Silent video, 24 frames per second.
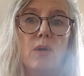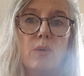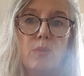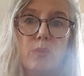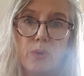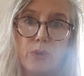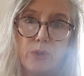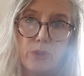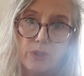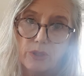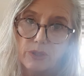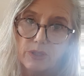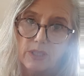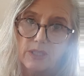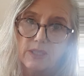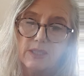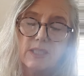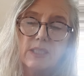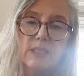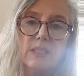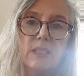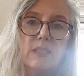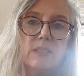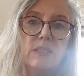work as a
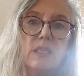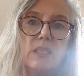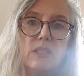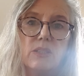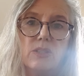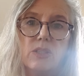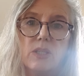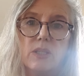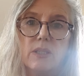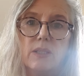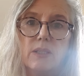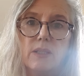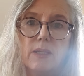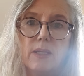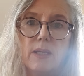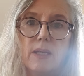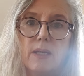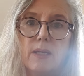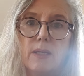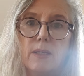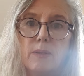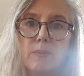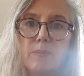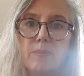singing teacher.
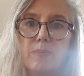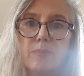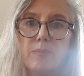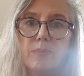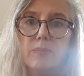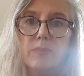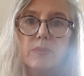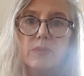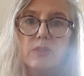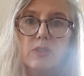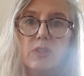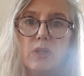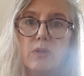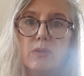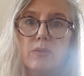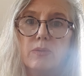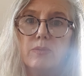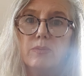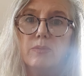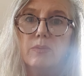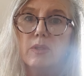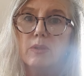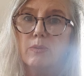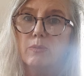
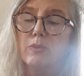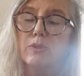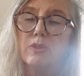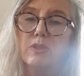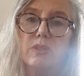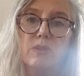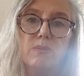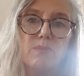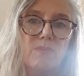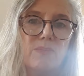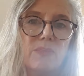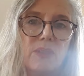So there's